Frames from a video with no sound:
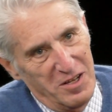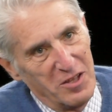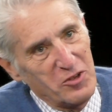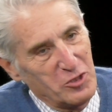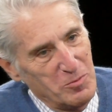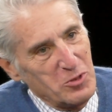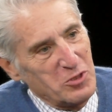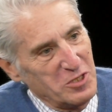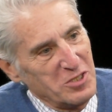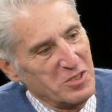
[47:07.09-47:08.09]
other
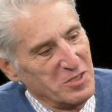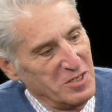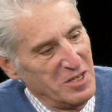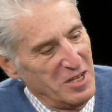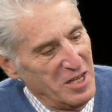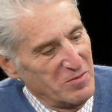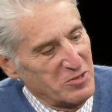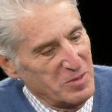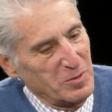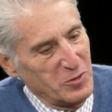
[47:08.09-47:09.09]
communities have
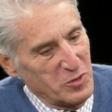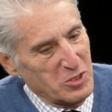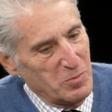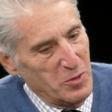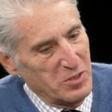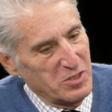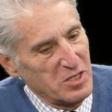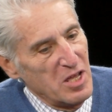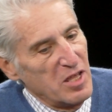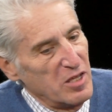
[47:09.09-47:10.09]
similar experiences.
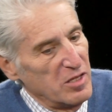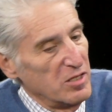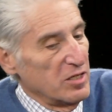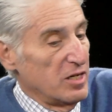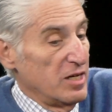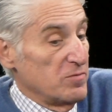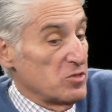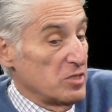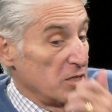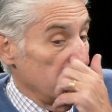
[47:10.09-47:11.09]
Uh, like I have to
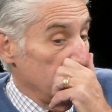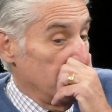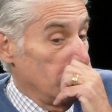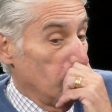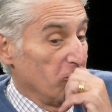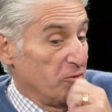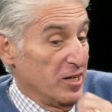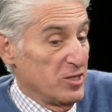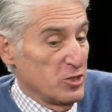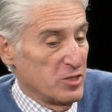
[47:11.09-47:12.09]
say, in more
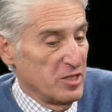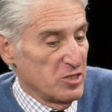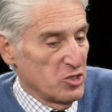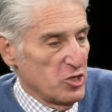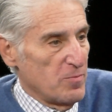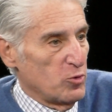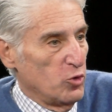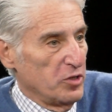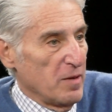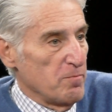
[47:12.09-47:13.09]
fairness, there's a chapter
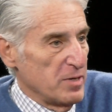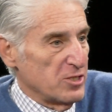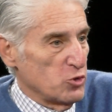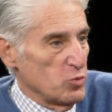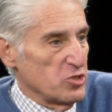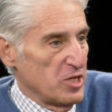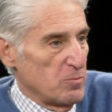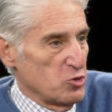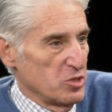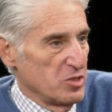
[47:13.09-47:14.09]
called A Mixed
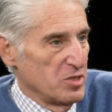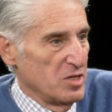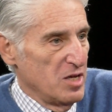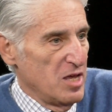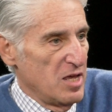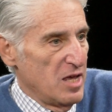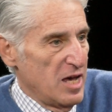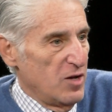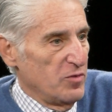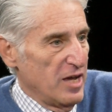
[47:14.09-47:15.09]
Reception,
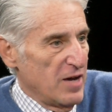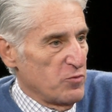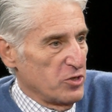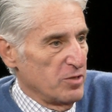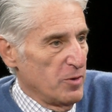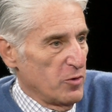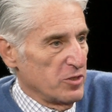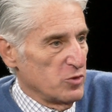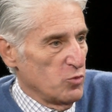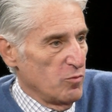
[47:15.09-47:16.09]
how the African
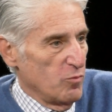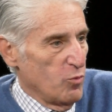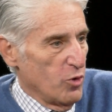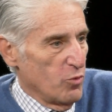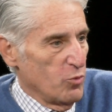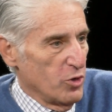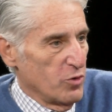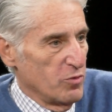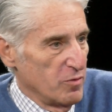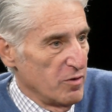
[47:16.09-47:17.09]
Americans were, were,
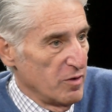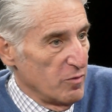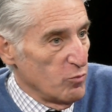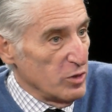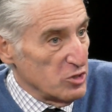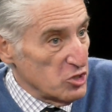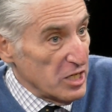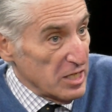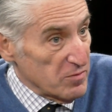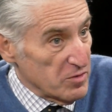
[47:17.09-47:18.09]
were
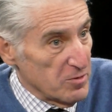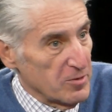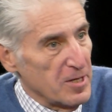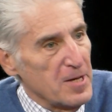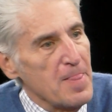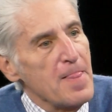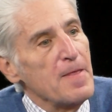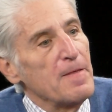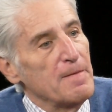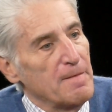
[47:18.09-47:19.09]
received, okay?
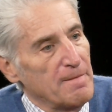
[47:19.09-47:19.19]
As the